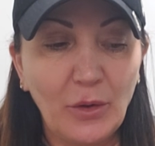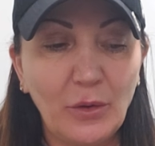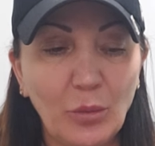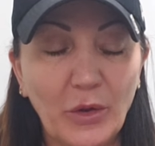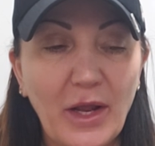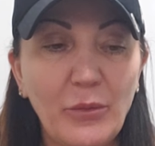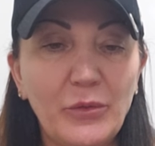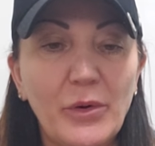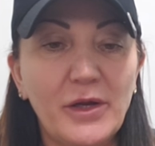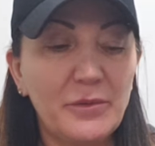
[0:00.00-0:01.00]
what I would
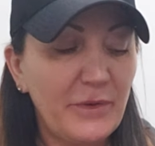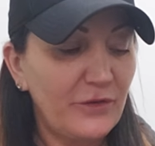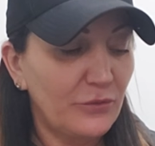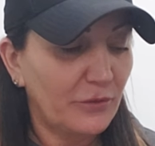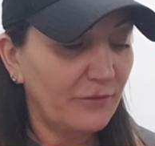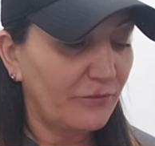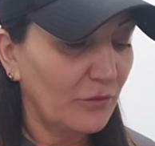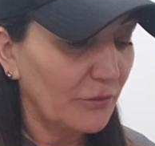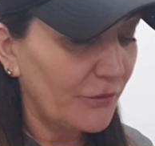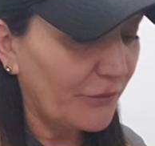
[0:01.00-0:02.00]
recommend doing
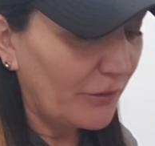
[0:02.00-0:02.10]
first